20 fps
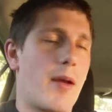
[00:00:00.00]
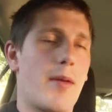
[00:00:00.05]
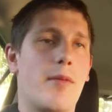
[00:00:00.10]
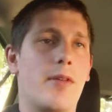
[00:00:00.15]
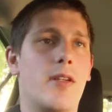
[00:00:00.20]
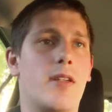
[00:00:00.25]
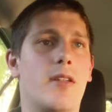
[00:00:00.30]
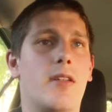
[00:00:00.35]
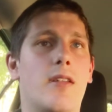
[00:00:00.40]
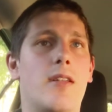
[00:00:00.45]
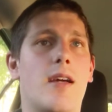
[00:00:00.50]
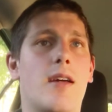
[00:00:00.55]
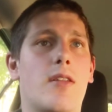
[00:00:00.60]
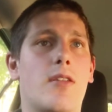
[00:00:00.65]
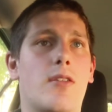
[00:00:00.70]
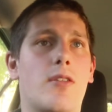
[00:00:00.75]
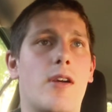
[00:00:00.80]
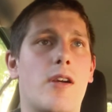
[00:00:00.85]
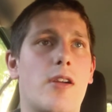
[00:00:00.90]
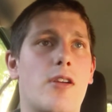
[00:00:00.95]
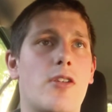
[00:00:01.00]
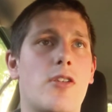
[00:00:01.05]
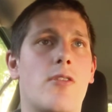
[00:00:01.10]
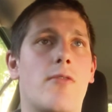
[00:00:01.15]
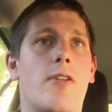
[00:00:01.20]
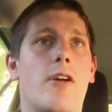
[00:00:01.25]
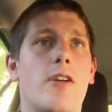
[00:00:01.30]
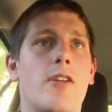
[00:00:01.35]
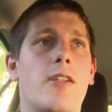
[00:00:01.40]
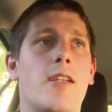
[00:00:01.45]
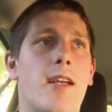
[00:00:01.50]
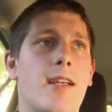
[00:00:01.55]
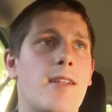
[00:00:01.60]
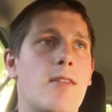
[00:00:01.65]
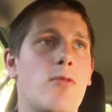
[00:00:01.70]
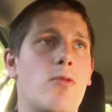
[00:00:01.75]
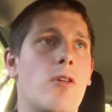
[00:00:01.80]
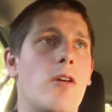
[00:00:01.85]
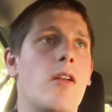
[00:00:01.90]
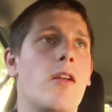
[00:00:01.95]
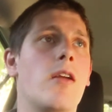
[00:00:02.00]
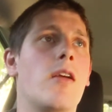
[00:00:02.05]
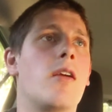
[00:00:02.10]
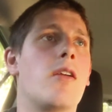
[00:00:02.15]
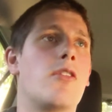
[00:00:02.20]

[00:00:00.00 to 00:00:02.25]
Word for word: maybe down the Great Ocean Road, test what